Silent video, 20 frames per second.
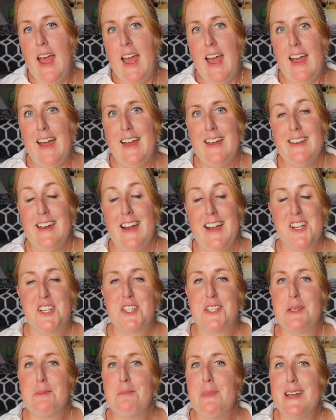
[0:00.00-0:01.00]
And I
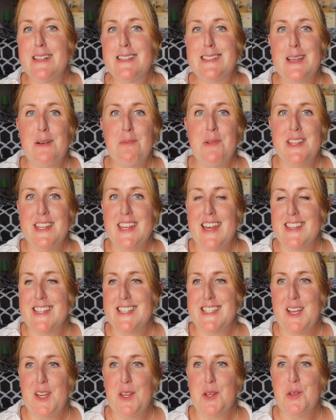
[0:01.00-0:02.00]
actually met someone the other
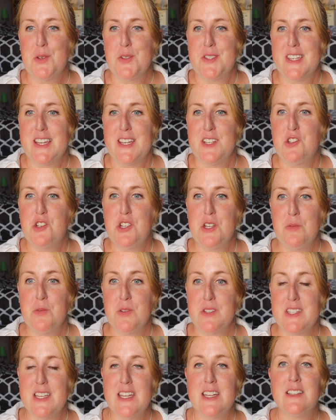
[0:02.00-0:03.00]
day who said she
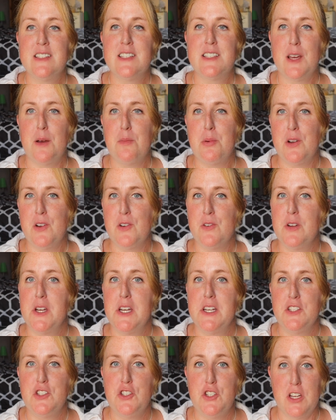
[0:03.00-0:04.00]
was in
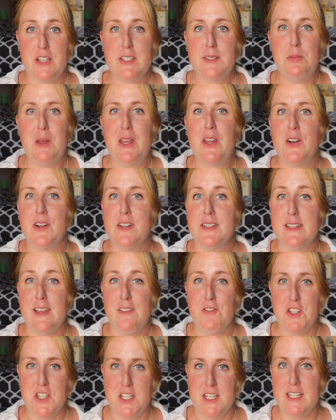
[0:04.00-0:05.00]
Dubbo just because
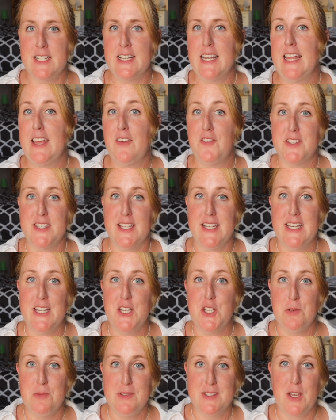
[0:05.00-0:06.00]
if she didn't leave Sydney,
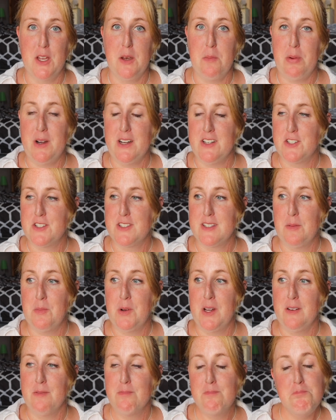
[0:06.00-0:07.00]
she was going to punch
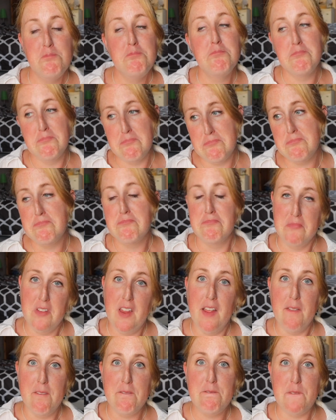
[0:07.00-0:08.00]
someone.
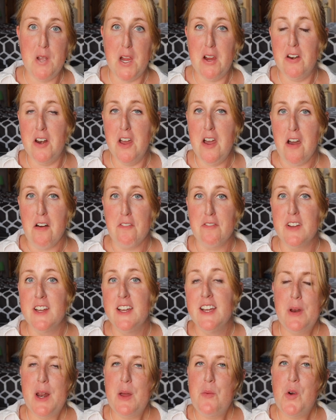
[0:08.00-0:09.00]
Fair enough.
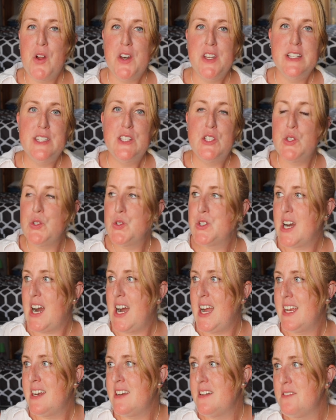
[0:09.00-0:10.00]
But I wanted to
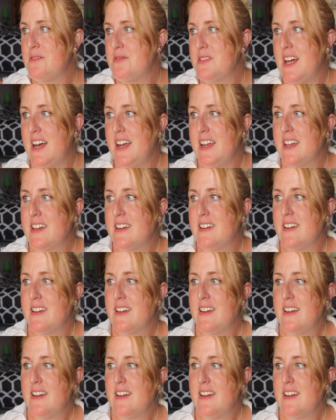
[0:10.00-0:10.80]
kind of like